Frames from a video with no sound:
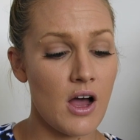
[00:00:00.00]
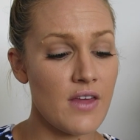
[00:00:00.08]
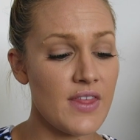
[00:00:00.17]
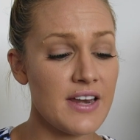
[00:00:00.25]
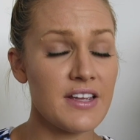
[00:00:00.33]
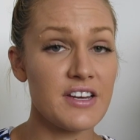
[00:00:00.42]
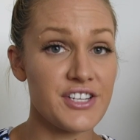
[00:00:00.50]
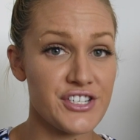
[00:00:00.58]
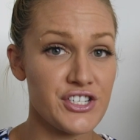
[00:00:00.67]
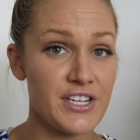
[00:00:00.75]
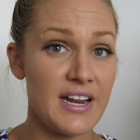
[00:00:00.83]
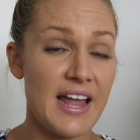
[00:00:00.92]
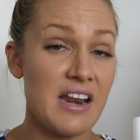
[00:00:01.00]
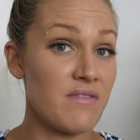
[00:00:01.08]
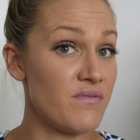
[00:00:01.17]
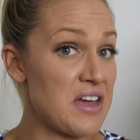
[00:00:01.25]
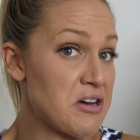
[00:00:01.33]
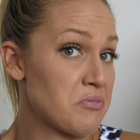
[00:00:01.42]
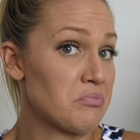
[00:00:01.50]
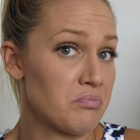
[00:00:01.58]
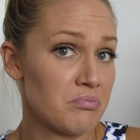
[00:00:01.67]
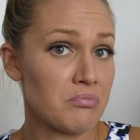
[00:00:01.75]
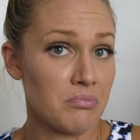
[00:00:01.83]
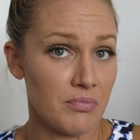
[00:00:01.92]
I then conditioned it and it felt
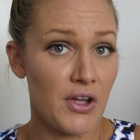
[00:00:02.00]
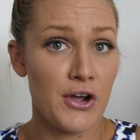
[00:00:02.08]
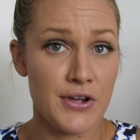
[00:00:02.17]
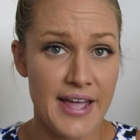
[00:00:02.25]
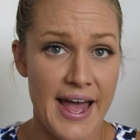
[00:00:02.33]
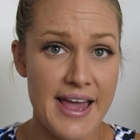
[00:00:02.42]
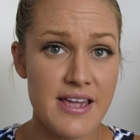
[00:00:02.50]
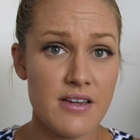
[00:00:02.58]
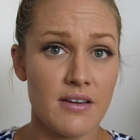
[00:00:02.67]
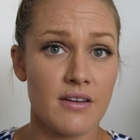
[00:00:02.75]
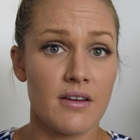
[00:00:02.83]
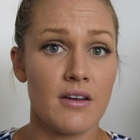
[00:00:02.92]
okay.